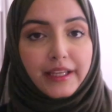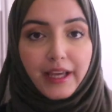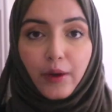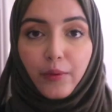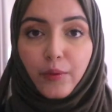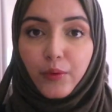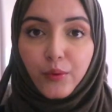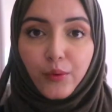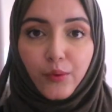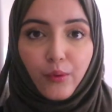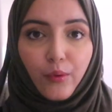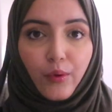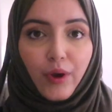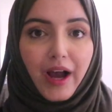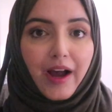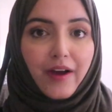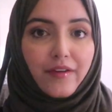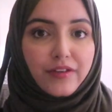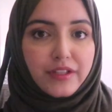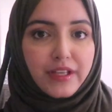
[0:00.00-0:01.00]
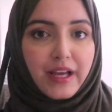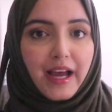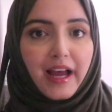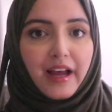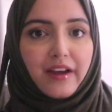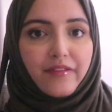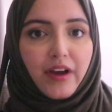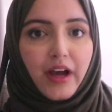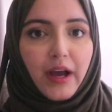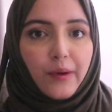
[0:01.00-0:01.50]
yeah, we will have to
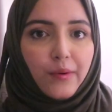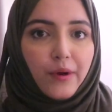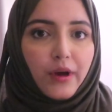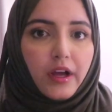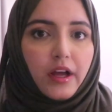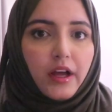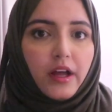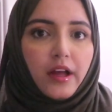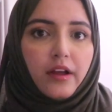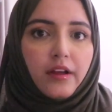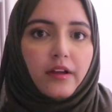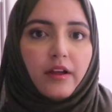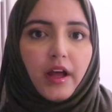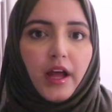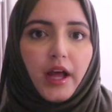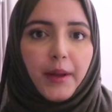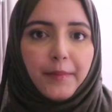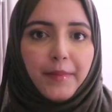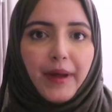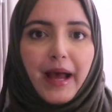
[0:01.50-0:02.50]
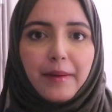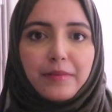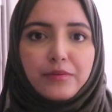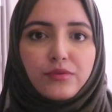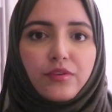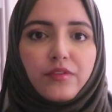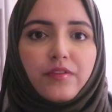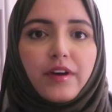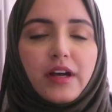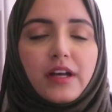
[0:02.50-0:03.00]
have our um,
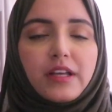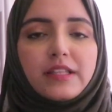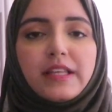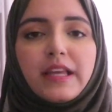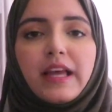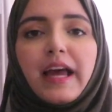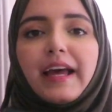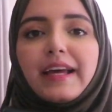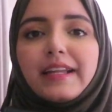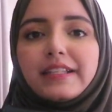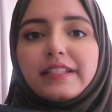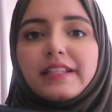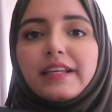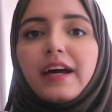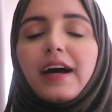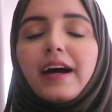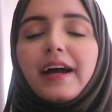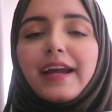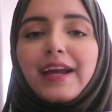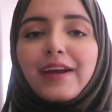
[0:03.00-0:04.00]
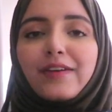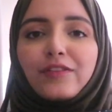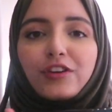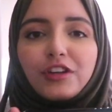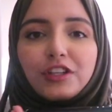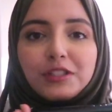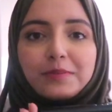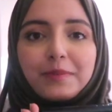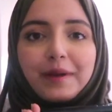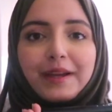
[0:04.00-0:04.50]
apps with us. And I have
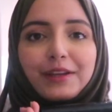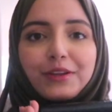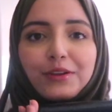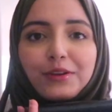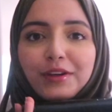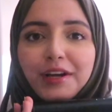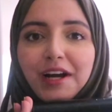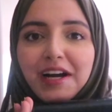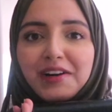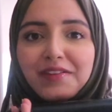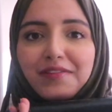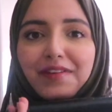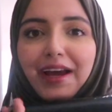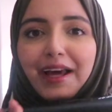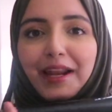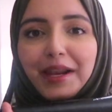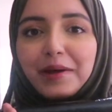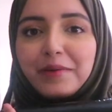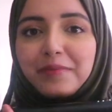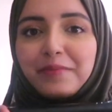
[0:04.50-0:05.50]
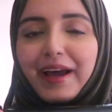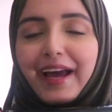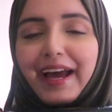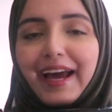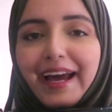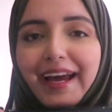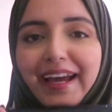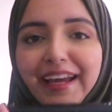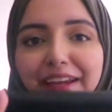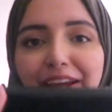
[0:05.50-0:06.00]
got my new Carvela
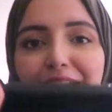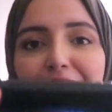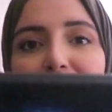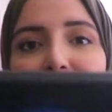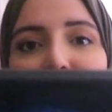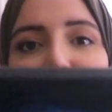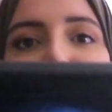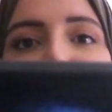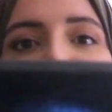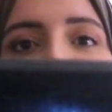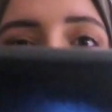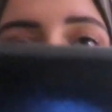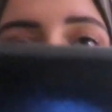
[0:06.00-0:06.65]
bag, which